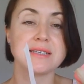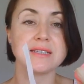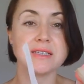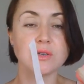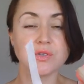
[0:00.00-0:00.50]

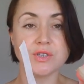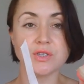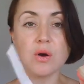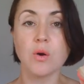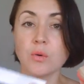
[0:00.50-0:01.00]
it's not
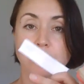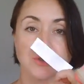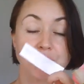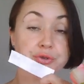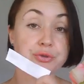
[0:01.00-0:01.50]
so
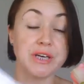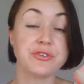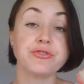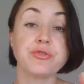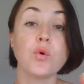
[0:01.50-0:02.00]

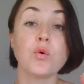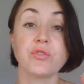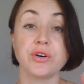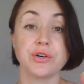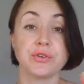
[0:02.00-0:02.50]

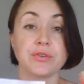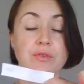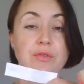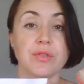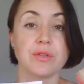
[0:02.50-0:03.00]
straightforward
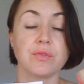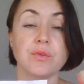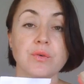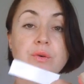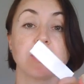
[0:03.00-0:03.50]
than
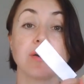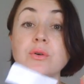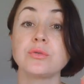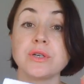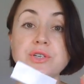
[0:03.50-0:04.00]
the
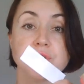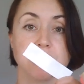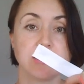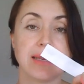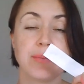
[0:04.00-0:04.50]

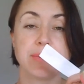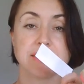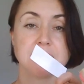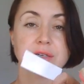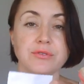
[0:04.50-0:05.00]
original La
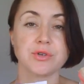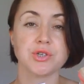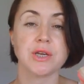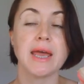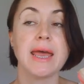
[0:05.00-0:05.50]
Panthère version.